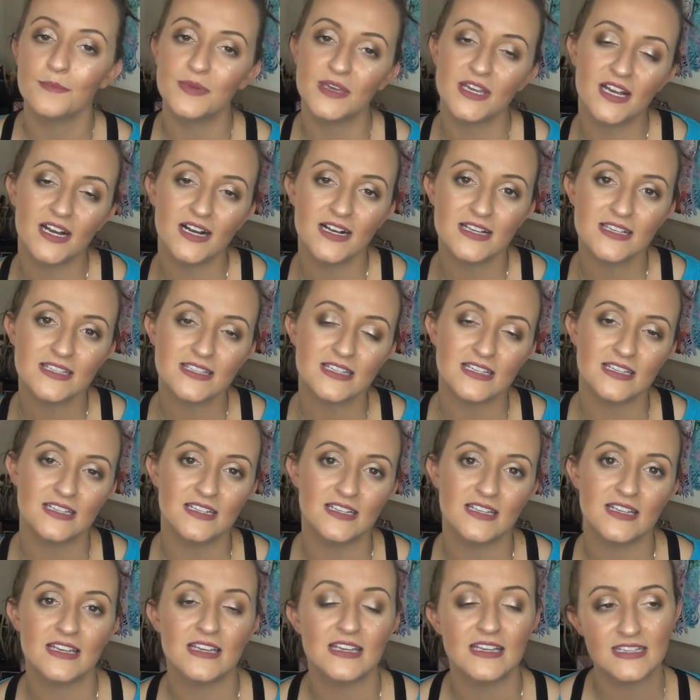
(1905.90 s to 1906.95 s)
because
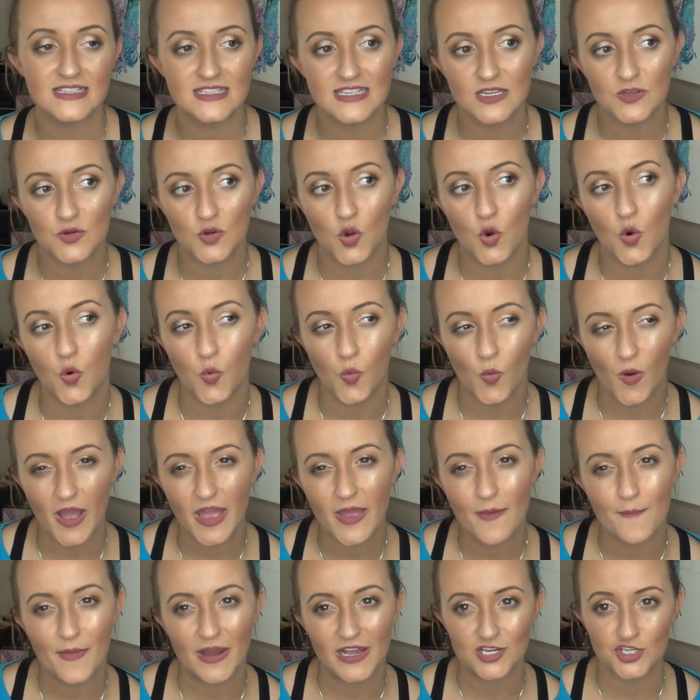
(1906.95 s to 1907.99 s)
it isn't
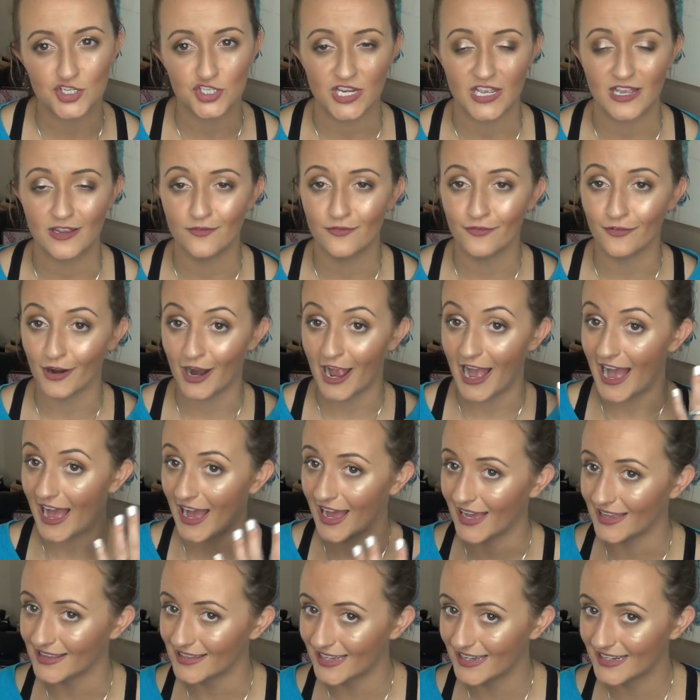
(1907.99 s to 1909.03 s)
quite my shade for
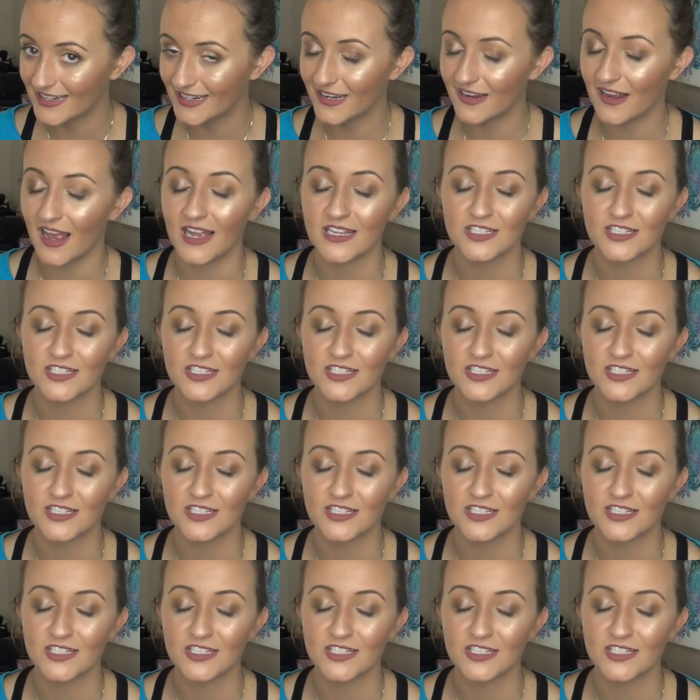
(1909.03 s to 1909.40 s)
highlighting.